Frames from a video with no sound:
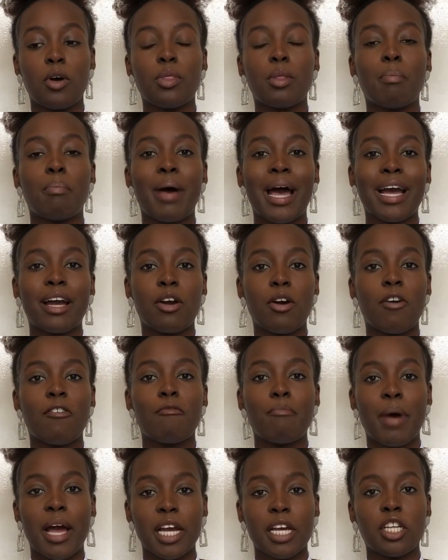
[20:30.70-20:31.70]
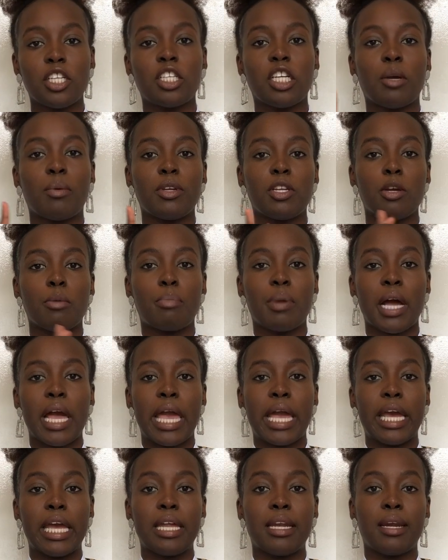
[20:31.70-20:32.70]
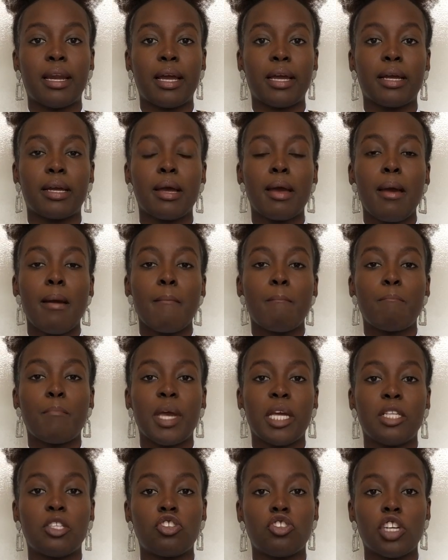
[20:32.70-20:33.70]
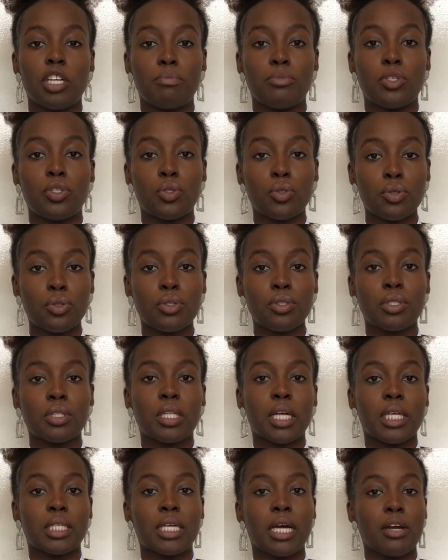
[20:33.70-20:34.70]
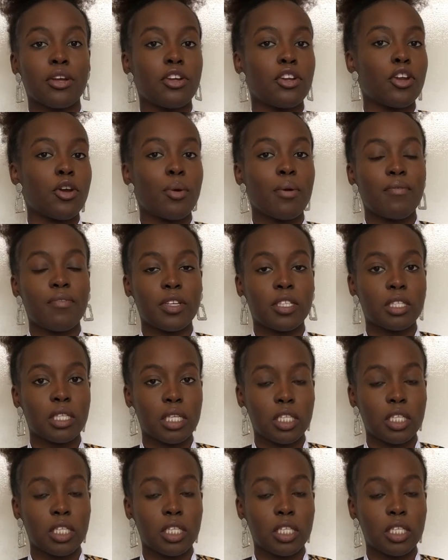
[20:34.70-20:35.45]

back of packaging when you're buying in like mainstream stores. That's how you know if it's